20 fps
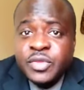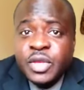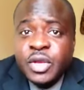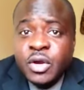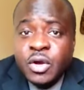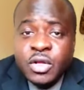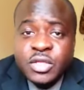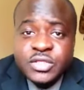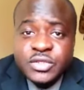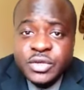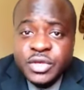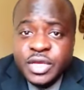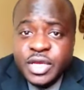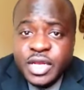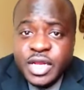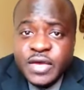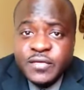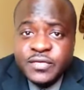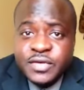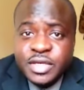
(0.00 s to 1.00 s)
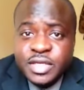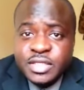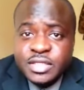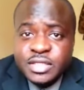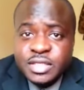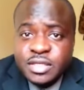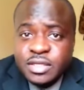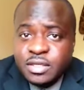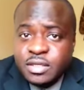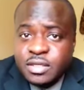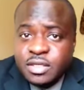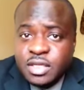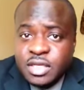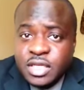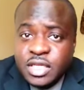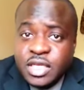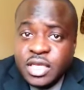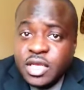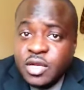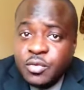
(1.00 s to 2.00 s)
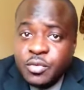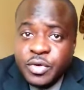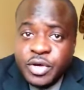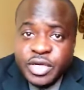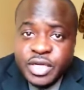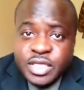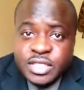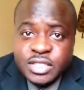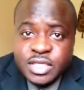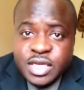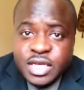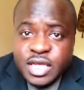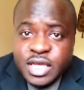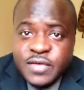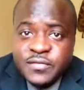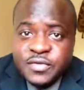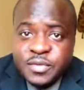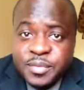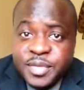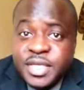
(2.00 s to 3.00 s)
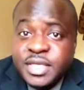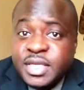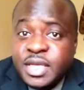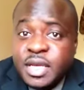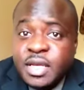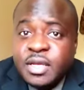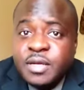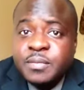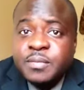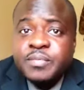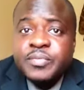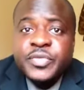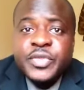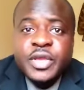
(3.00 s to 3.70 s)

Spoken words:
Also, you're going to have to consider the legal work that's going to have to be done.